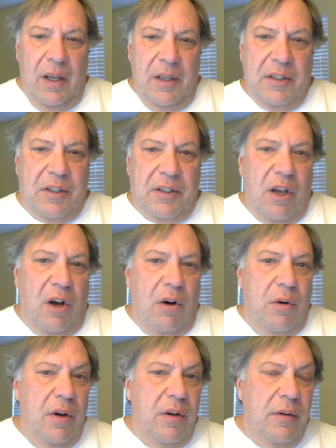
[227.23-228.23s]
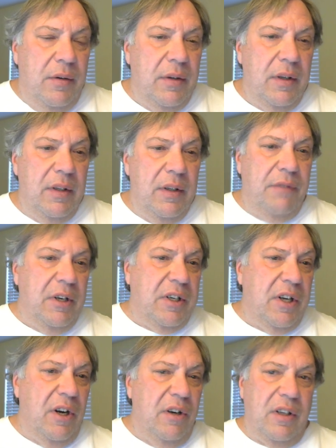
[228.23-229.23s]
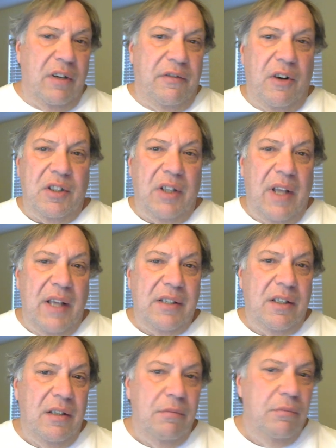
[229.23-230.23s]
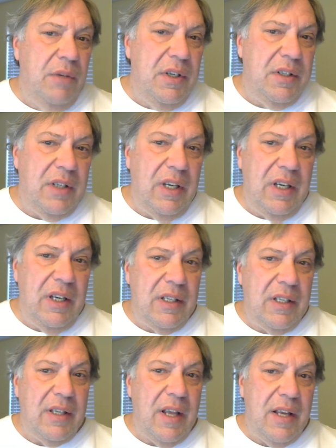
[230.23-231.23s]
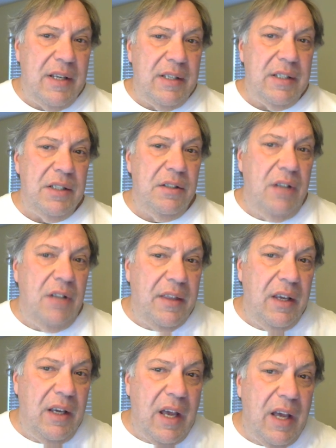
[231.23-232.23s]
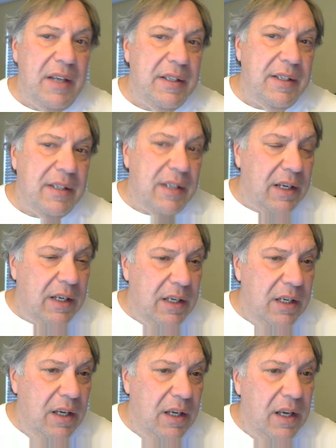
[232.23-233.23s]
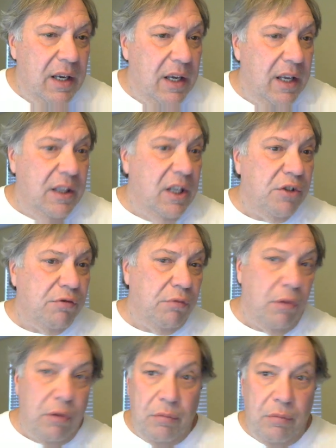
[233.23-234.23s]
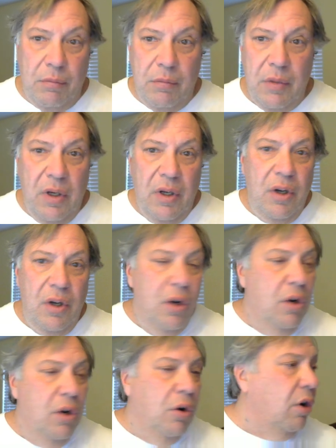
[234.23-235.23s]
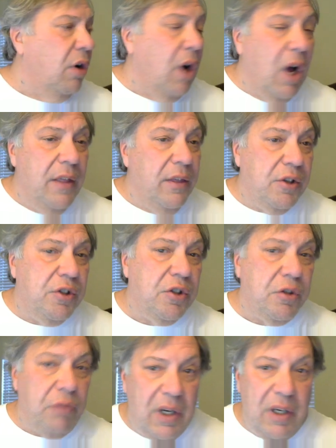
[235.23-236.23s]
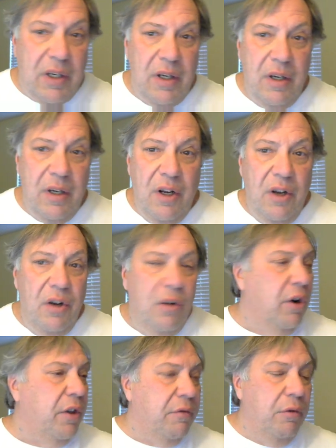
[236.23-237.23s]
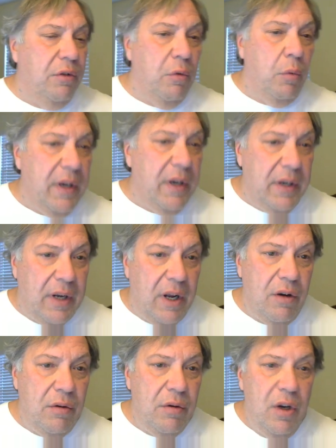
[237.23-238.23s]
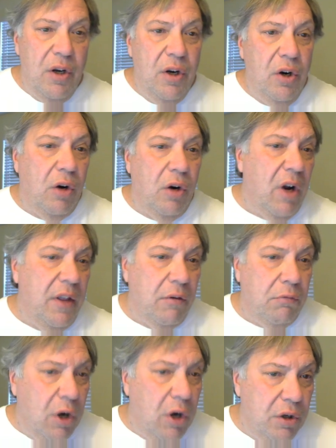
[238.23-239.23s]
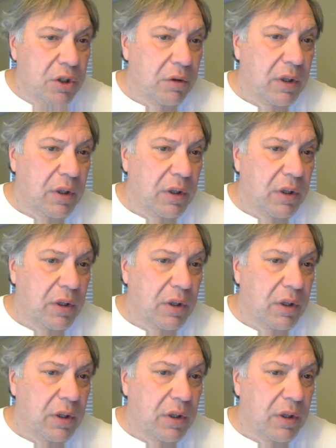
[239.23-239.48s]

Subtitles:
So, if we turn to the first lesson, we see it says, "Nothing I see in this room, or on the street, or through the window, or on the road you